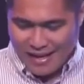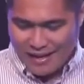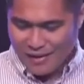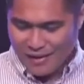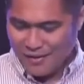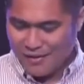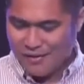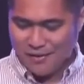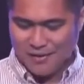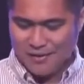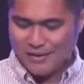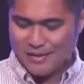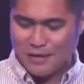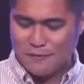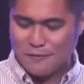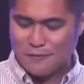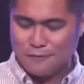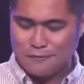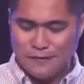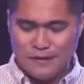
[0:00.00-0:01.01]
Oh, they
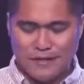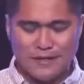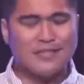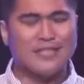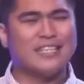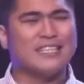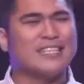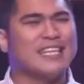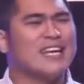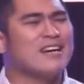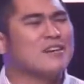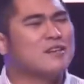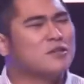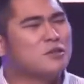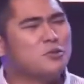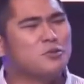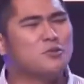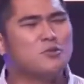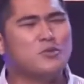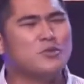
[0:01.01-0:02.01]
feel that they are
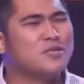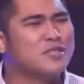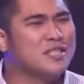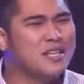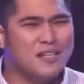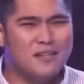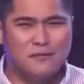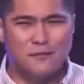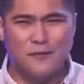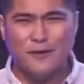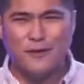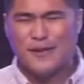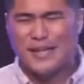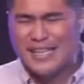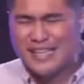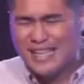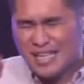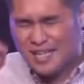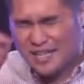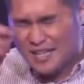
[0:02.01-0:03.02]
too sinful
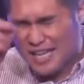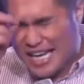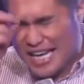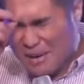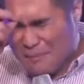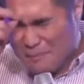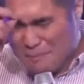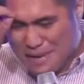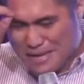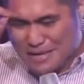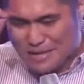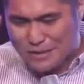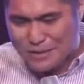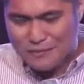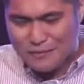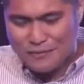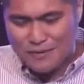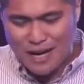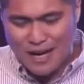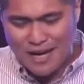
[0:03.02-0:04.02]
and their image
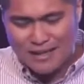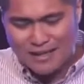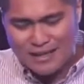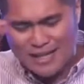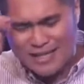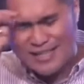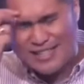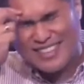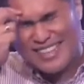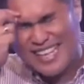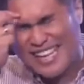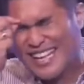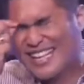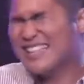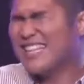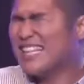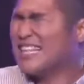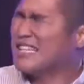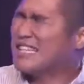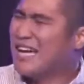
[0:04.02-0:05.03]
of God, they
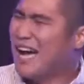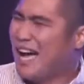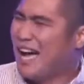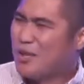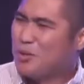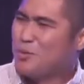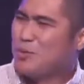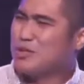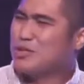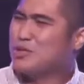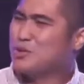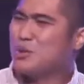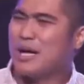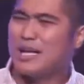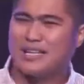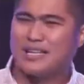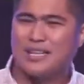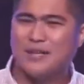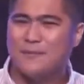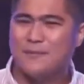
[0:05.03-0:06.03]
think that God will
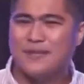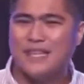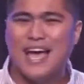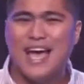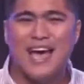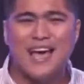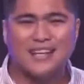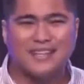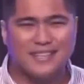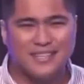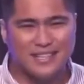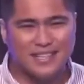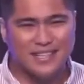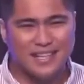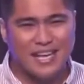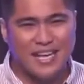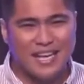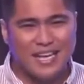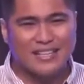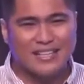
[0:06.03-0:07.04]
strike them dead.
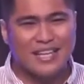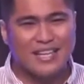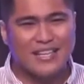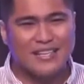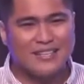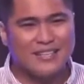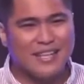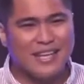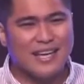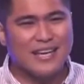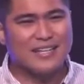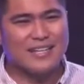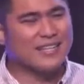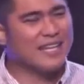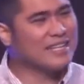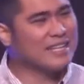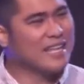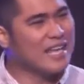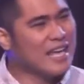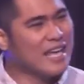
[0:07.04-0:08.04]
They think
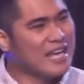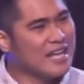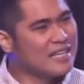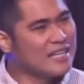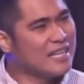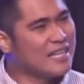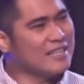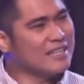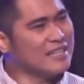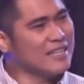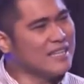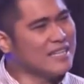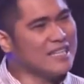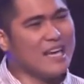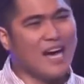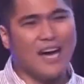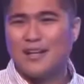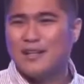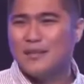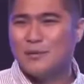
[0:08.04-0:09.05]
that, that, that
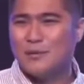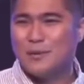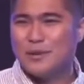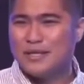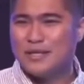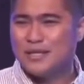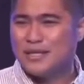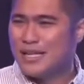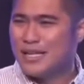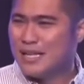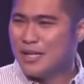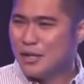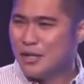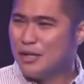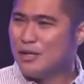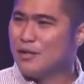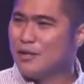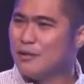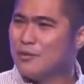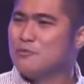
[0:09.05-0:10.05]
God will,
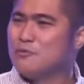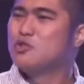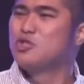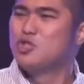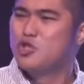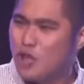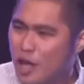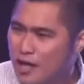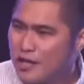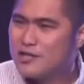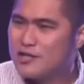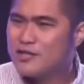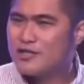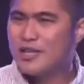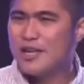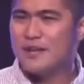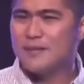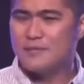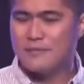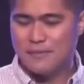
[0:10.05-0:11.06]
you know, judge
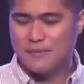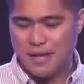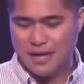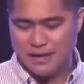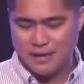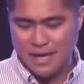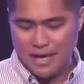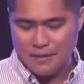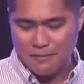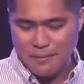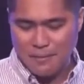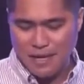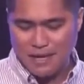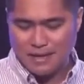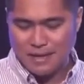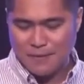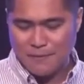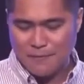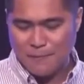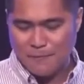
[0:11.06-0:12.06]
them and, and
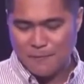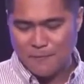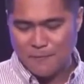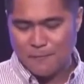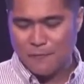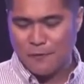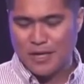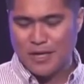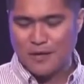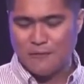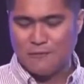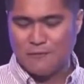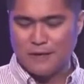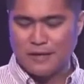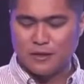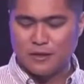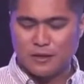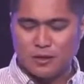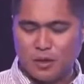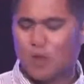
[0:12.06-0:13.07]
make them really
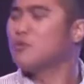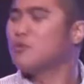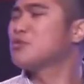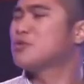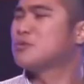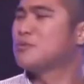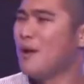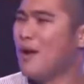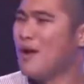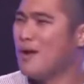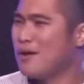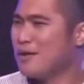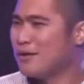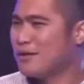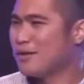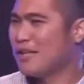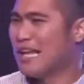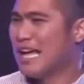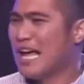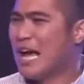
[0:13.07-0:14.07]
feel so
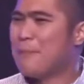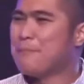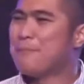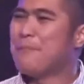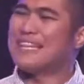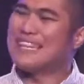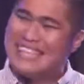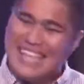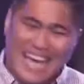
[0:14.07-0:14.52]
small. But